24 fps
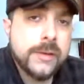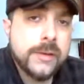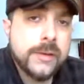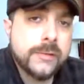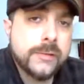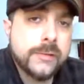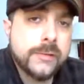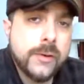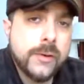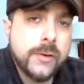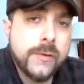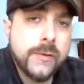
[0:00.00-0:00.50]

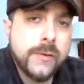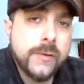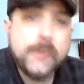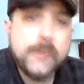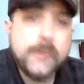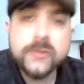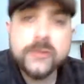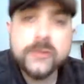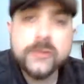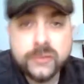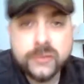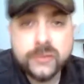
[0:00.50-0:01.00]
So if a
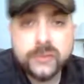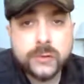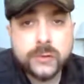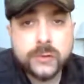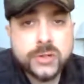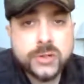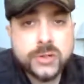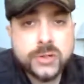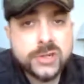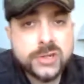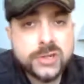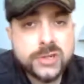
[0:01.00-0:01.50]
person's a
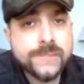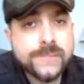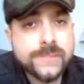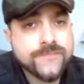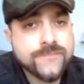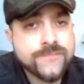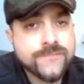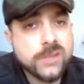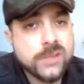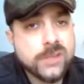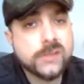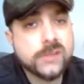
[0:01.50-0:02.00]
Christian,
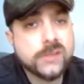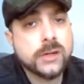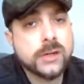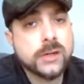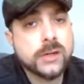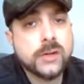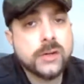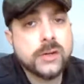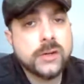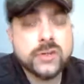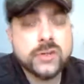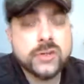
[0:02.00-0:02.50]
he's going to
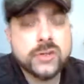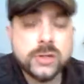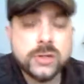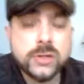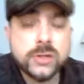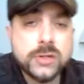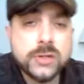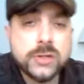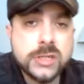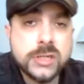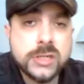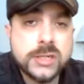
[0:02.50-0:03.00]
go to
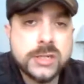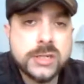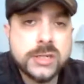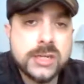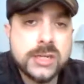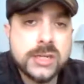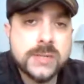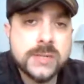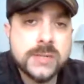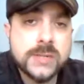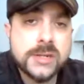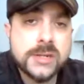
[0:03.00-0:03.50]
church, he's going
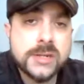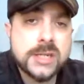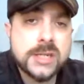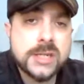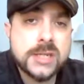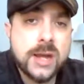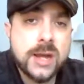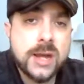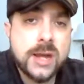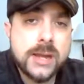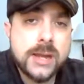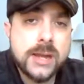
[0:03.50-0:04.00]
to spend his
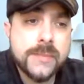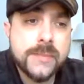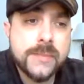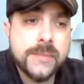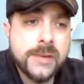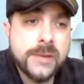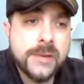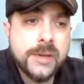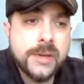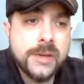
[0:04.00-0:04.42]
time